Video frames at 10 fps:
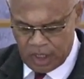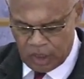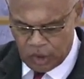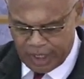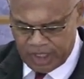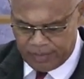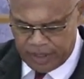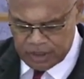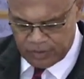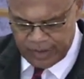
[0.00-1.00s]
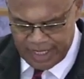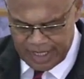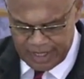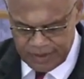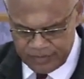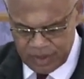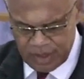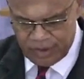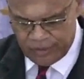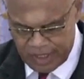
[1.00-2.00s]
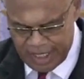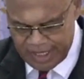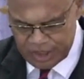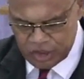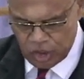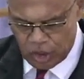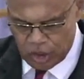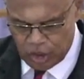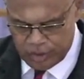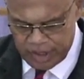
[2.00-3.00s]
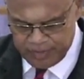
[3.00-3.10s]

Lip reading: Look at the birds of the air, for they neither sow nor reap